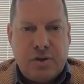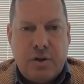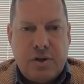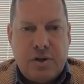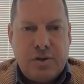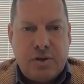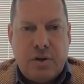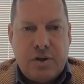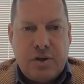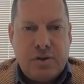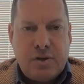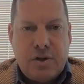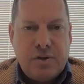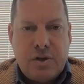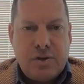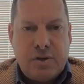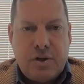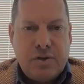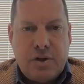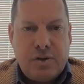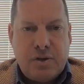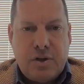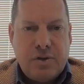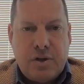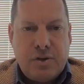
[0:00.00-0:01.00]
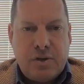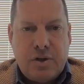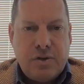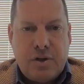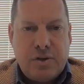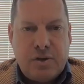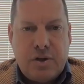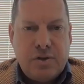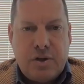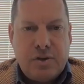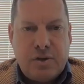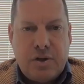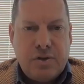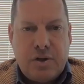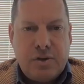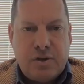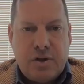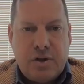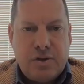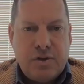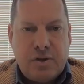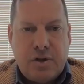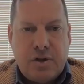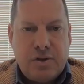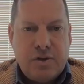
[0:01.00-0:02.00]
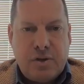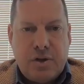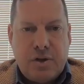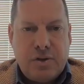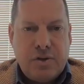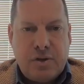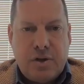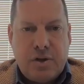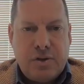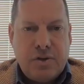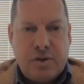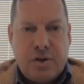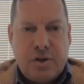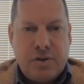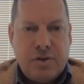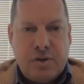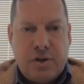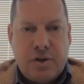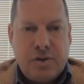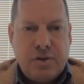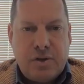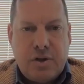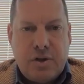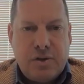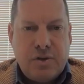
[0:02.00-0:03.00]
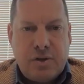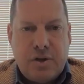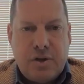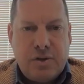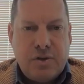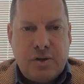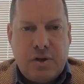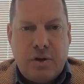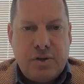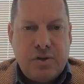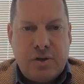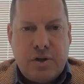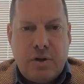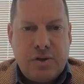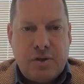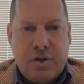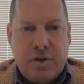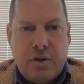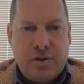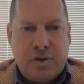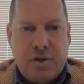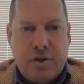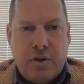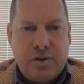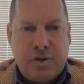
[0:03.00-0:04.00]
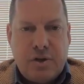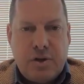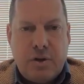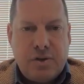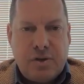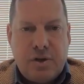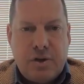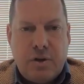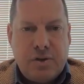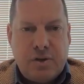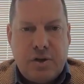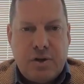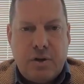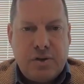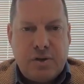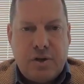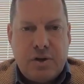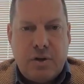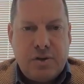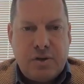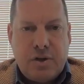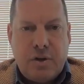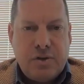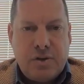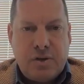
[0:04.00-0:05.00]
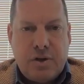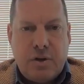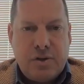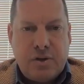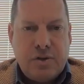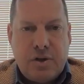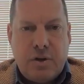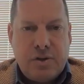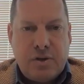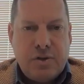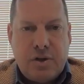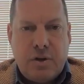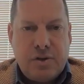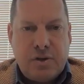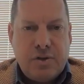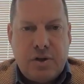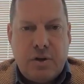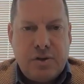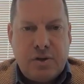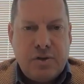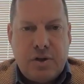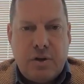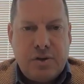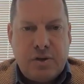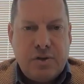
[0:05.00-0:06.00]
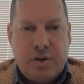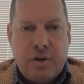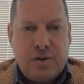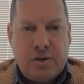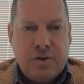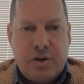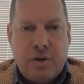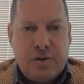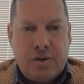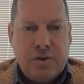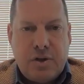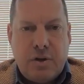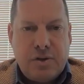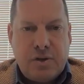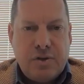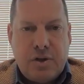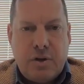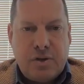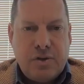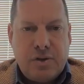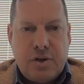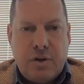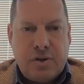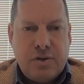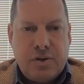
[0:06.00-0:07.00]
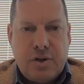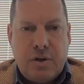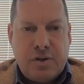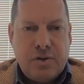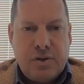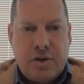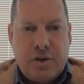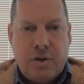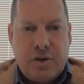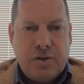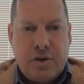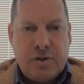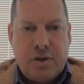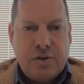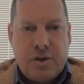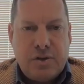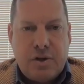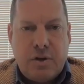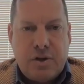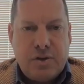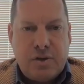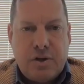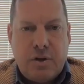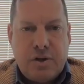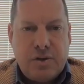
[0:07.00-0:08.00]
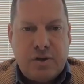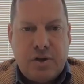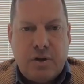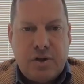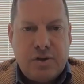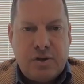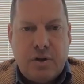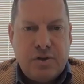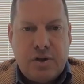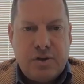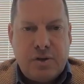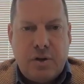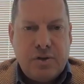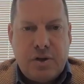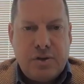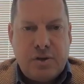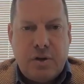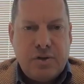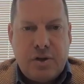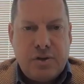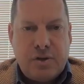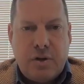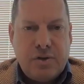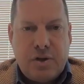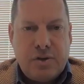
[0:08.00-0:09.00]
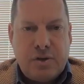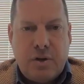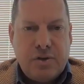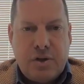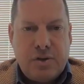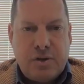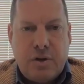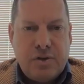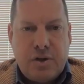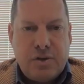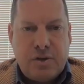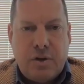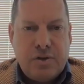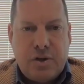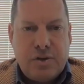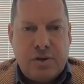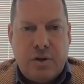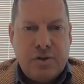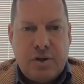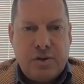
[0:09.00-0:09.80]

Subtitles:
Yeah. For me, the best advice, and one I would pass on is invest,